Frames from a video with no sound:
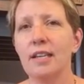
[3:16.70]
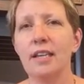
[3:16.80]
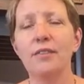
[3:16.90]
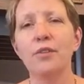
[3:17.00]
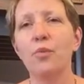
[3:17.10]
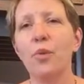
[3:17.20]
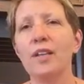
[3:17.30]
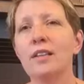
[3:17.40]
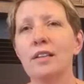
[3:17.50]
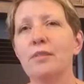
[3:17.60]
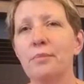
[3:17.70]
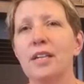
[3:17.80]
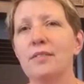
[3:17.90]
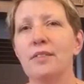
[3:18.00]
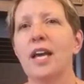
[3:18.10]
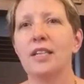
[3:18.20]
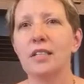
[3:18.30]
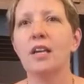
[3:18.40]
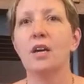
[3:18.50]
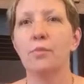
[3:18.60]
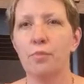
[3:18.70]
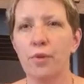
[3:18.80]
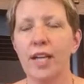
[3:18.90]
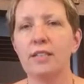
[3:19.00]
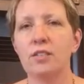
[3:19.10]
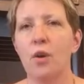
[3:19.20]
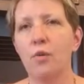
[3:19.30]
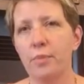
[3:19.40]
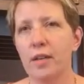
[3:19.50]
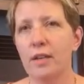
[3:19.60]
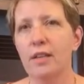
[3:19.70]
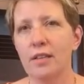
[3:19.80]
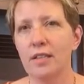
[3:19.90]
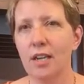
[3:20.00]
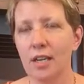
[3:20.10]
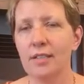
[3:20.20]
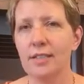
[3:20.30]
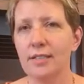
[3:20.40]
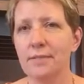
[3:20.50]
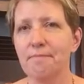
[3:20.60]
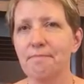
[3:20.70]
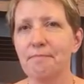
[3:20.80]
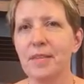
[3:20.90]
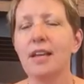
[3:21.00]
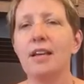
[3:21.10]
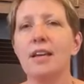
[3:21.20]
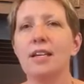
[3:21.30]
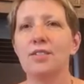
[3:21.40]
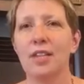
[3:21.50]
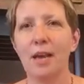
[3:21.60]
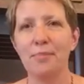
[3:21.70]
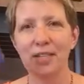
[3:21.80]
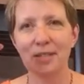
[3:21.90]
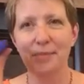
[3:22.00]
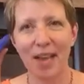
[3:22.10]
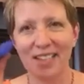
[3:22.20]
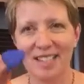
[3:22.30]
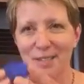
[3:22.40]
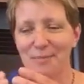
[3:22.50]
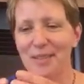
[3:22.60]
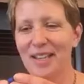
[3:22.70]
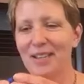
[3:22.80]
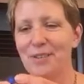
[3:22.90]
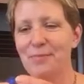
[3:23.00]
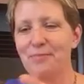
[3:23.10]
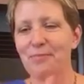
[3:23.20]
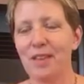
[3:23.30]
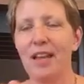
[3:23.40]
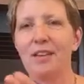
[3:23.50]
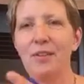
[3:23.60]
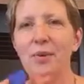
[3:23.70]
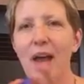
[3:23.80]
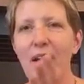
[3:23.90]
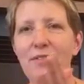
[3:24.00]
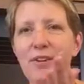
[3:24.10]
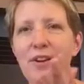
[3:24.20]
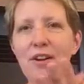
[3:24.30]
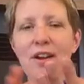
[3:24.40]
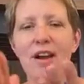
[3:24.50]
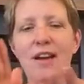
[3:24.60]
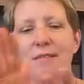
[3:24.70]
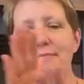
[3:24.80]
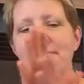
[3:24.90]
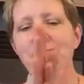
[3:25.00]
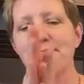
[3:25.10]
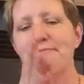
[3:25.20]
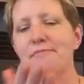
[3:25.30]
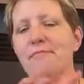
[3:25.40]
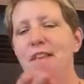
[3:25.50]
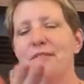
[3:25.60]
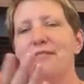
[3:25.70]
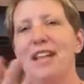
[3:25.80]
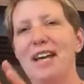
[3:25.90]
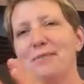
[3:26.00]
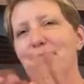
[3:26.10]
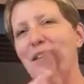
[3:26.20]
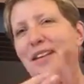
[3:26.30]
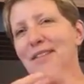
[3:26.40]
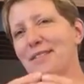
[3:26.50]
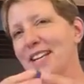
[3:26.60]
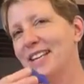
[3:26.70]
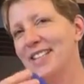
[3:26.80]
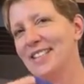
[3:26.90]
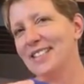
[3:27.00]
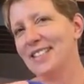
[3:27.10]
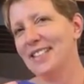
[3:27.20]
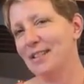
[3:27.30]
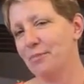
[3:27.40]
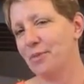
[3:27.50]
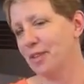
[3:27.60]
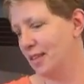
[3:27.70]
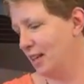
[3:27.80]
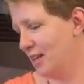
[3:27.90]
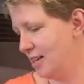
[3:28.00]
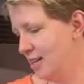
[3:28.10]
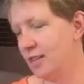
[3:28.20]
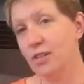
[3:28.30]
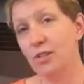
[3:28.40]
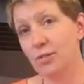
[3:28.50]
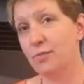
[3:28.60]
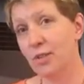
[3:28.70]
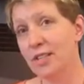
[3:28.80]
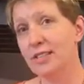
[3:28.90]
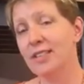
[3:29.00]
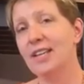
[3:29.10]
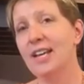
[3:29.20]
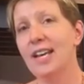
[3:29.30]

even one little bit of light breaks open the darkness. So that brings me back to the Play-Doh. Have you ever flattened Play-Doh like this and then put it on newsprint?